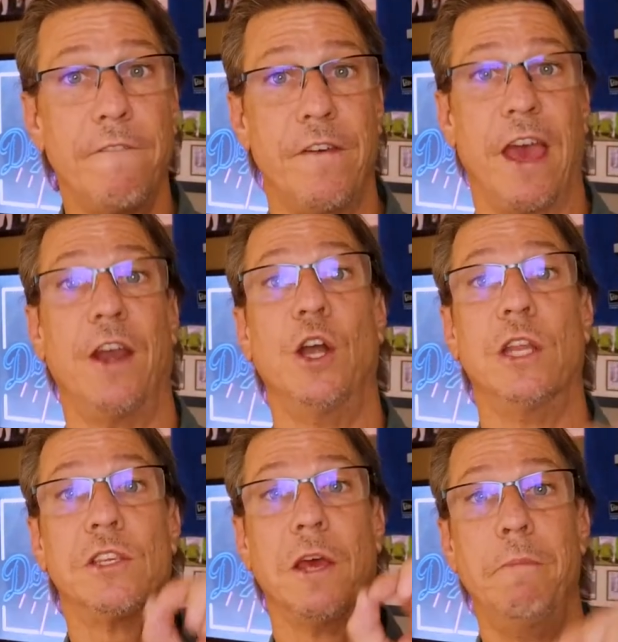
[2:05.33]
a
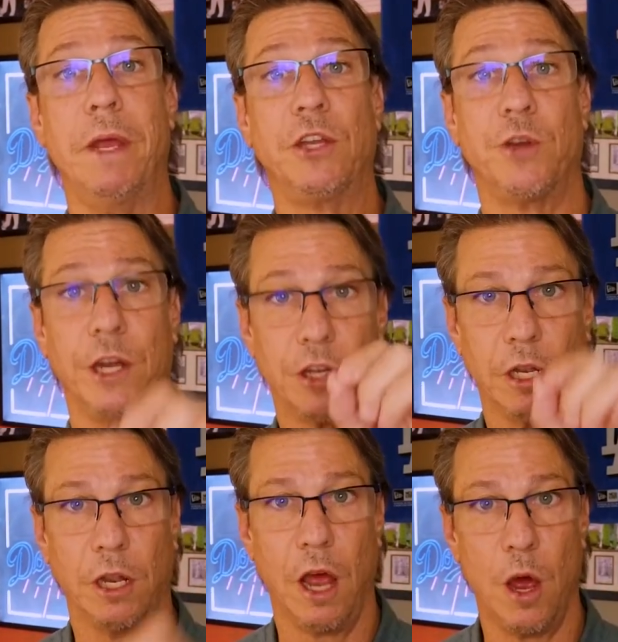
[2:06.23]
Veterans
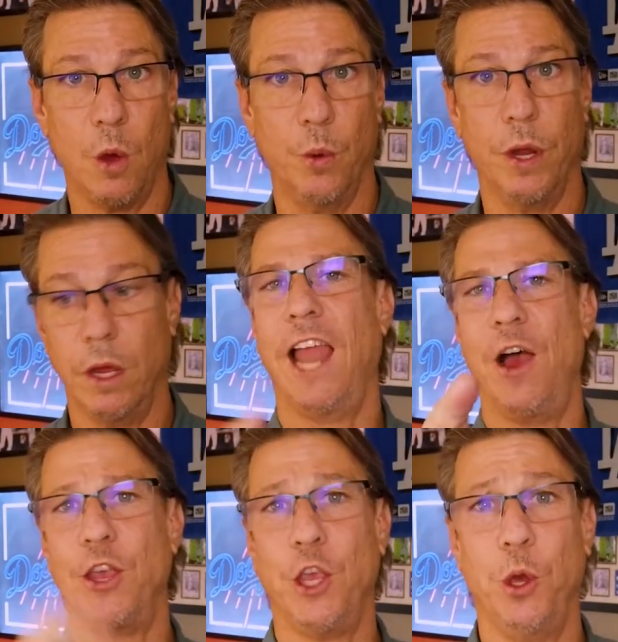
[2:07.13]
Administration loan,
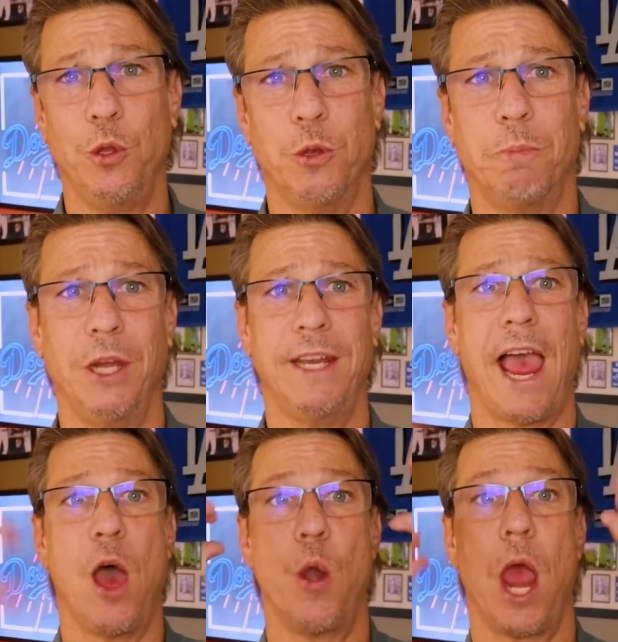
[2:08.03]
allowing you to put
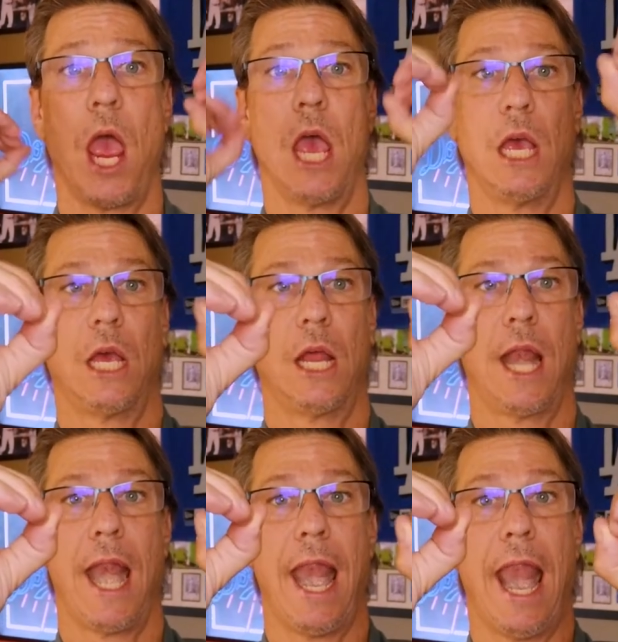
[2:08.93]
down
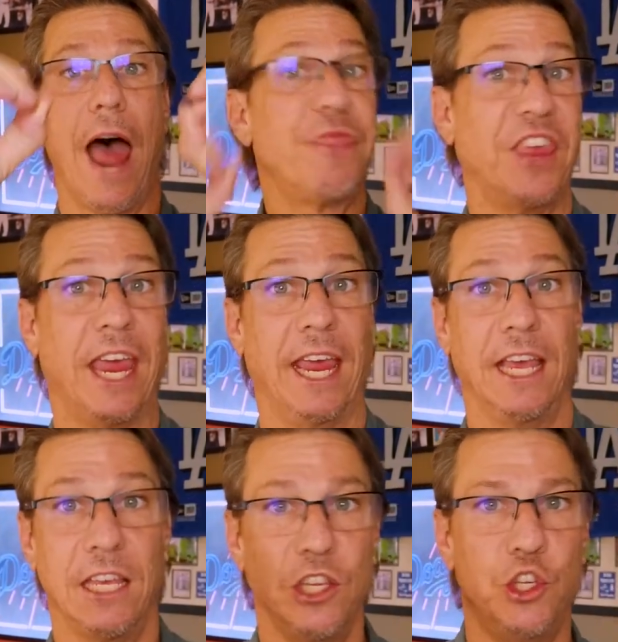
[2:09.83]

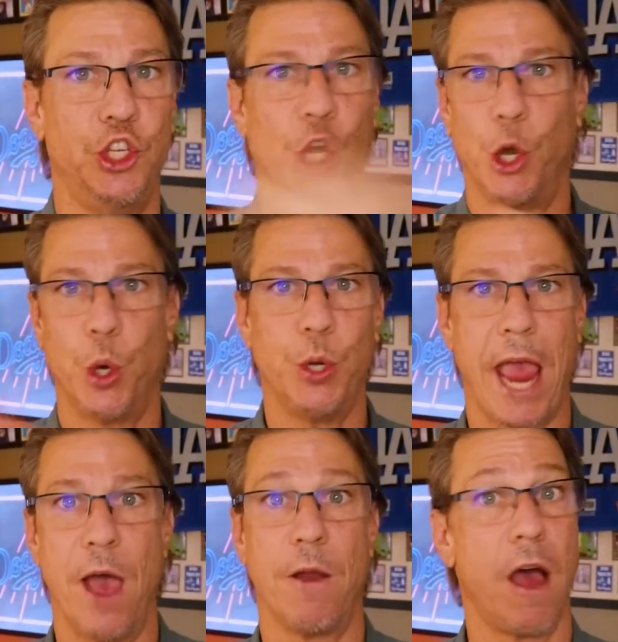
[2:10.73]
nothing, zero
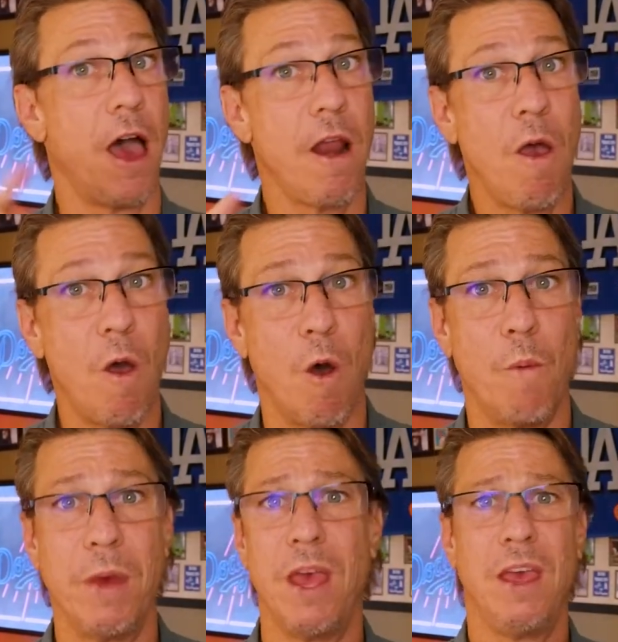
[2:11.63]
down on a
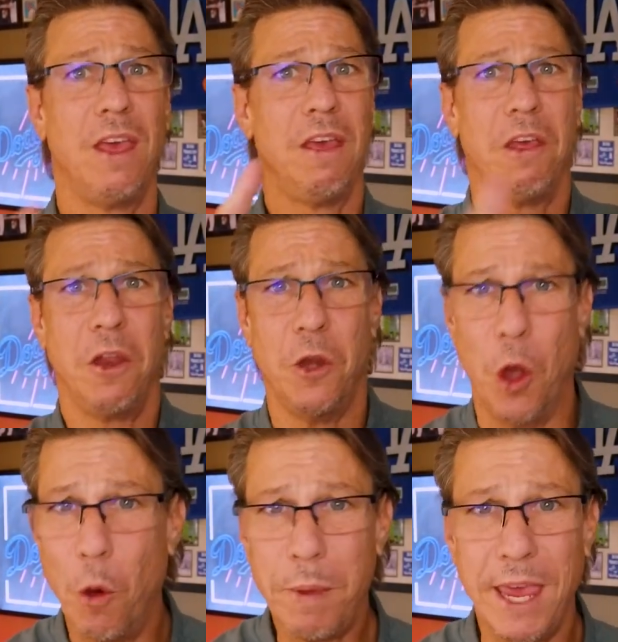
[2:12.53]
home,
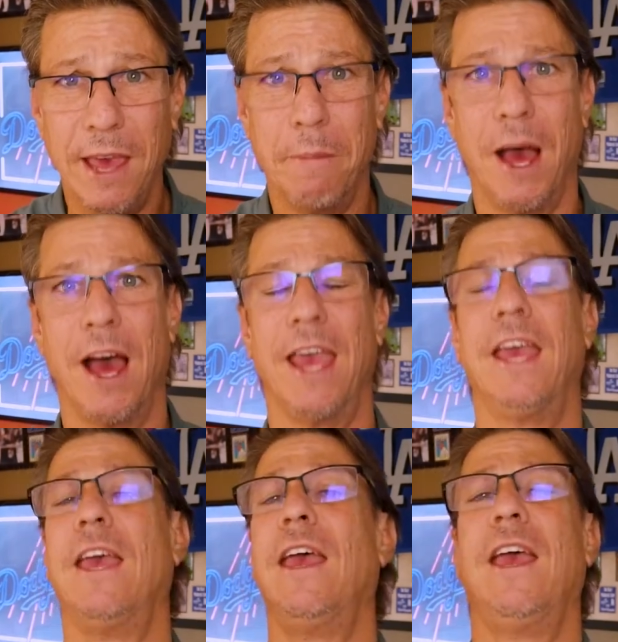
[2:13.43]
no PMI,